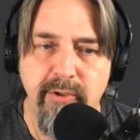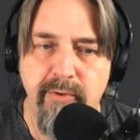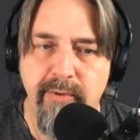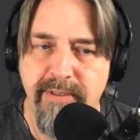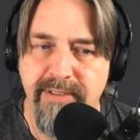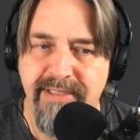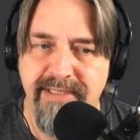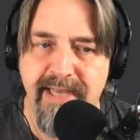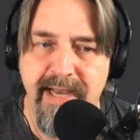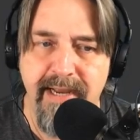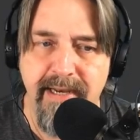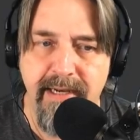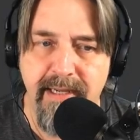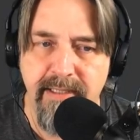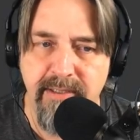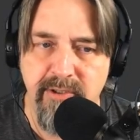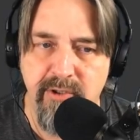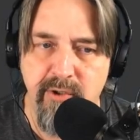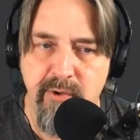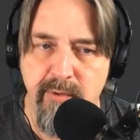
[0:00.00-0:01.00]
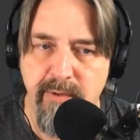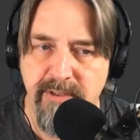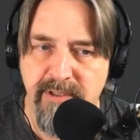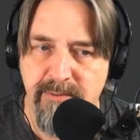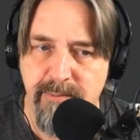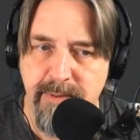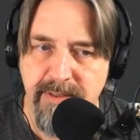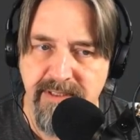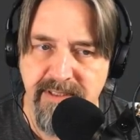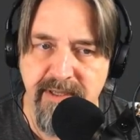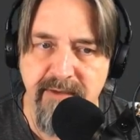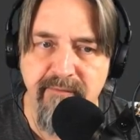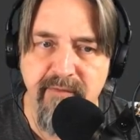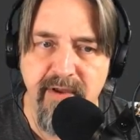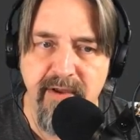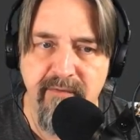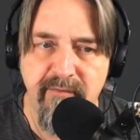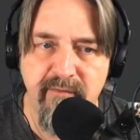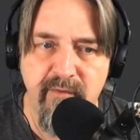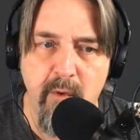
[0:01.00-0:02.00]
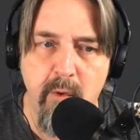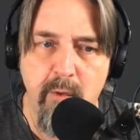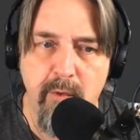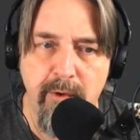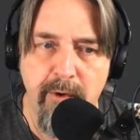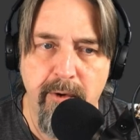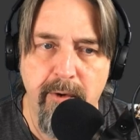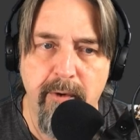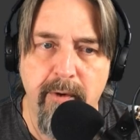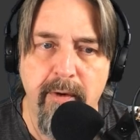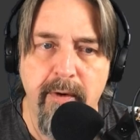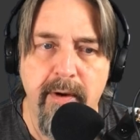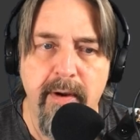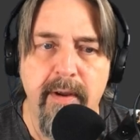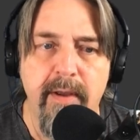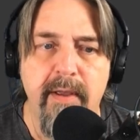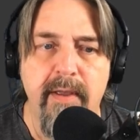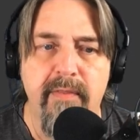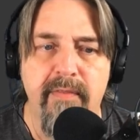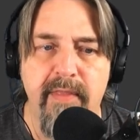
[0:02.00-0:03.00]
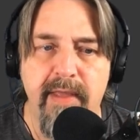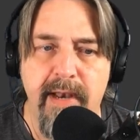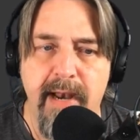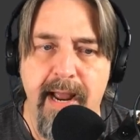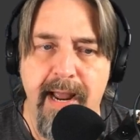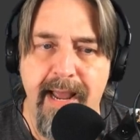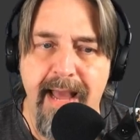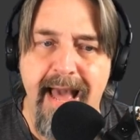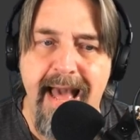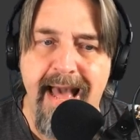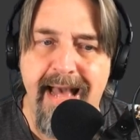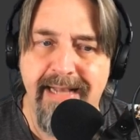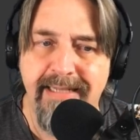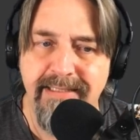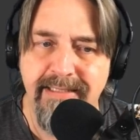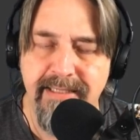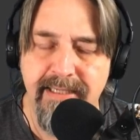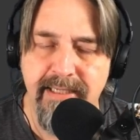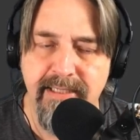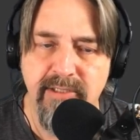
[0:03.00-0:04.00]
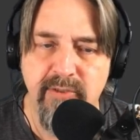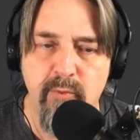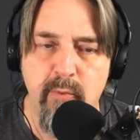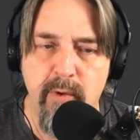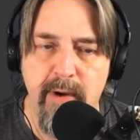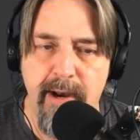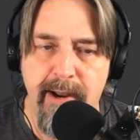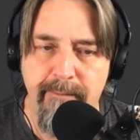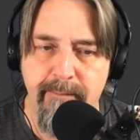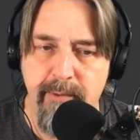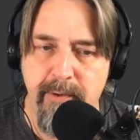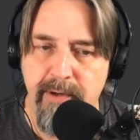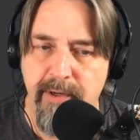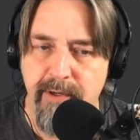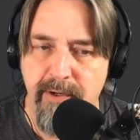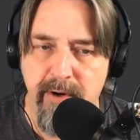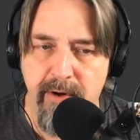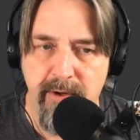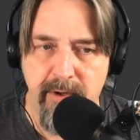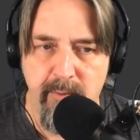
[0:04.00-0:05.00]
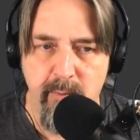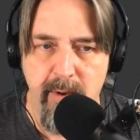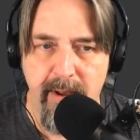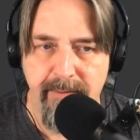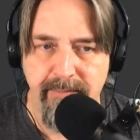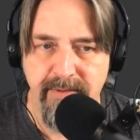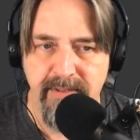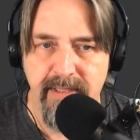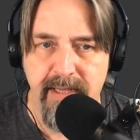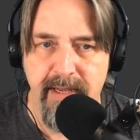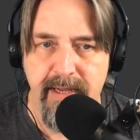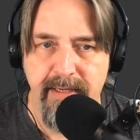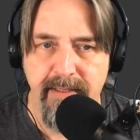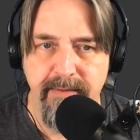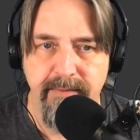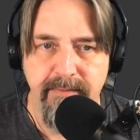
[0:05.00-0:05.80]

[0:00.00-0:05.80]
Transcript: assign it to a specific folder that I access when I put it on a website.